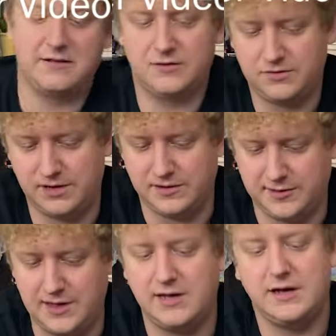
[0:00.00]
Trina
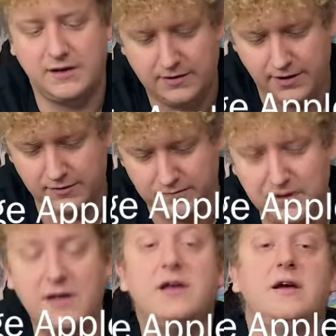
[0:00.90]
C, Garth
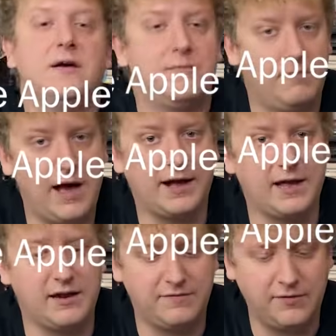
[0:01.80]
B,
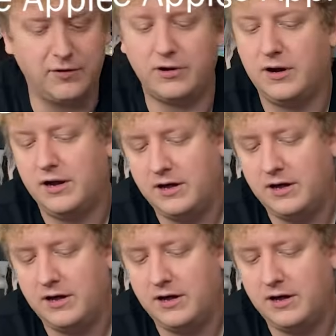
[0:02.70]
Mac84,